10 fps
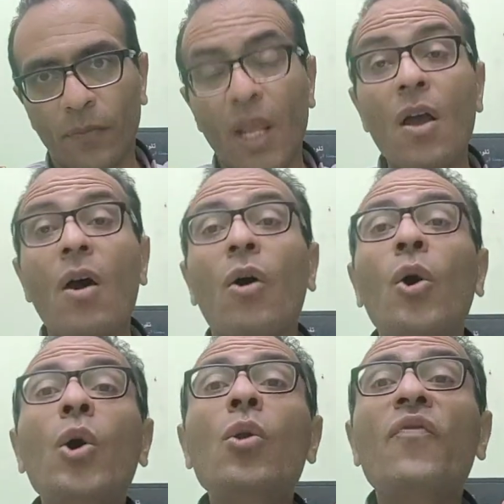All
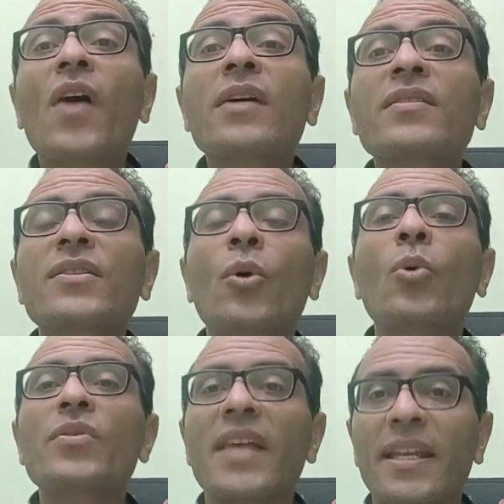of us know
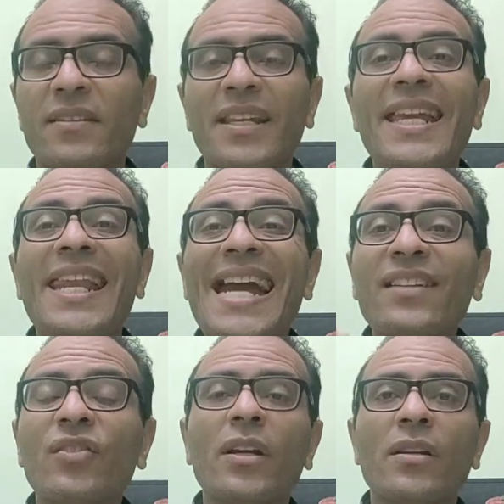that electric
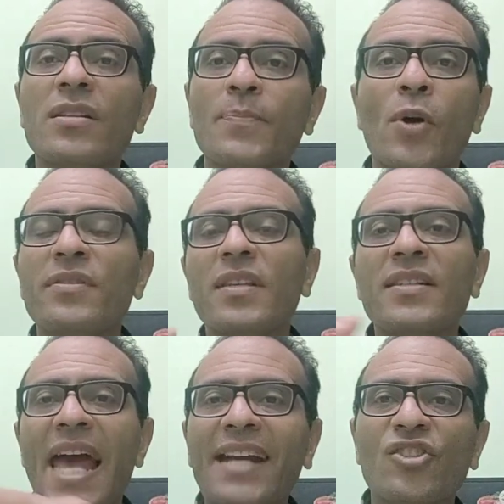response is
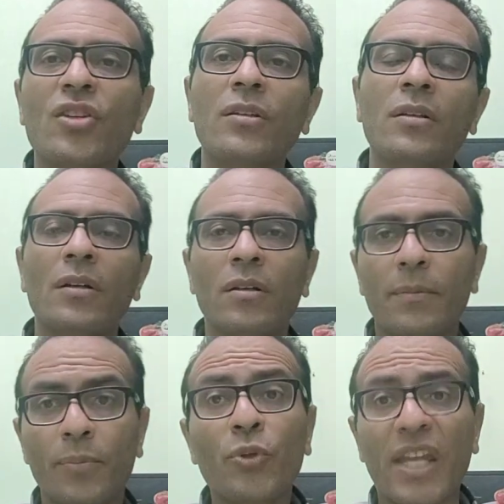action
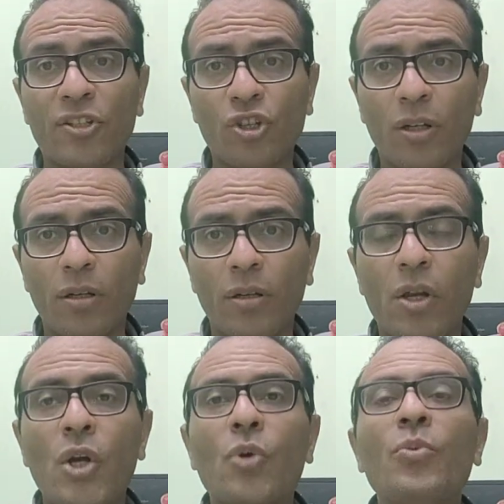potential
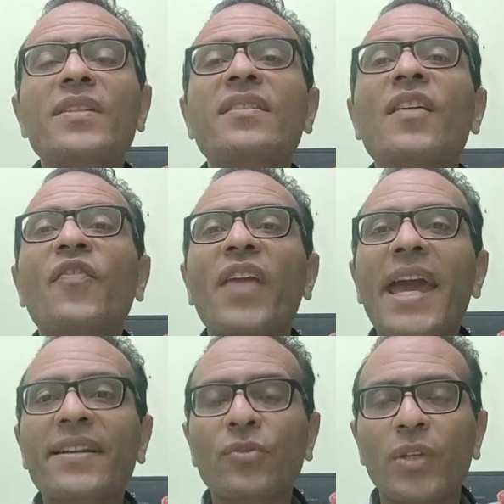with
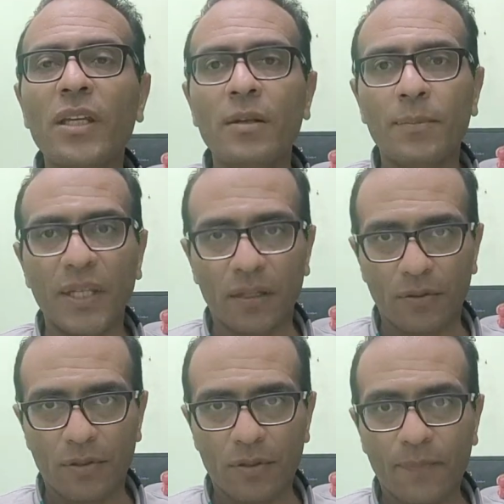refractory periods.
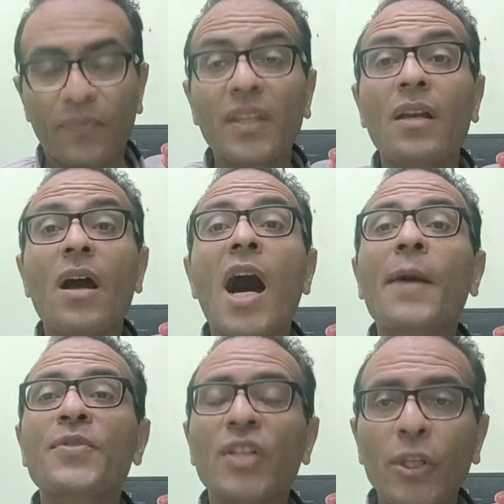
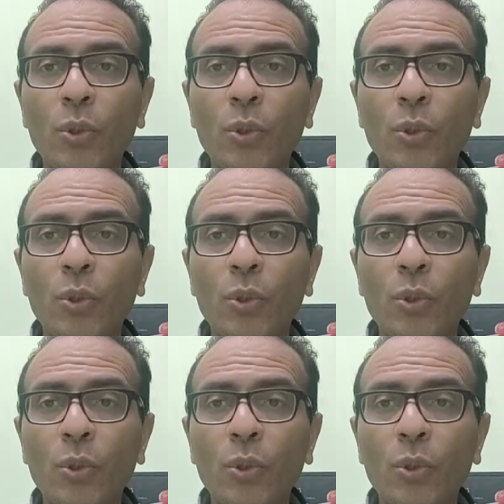Absolute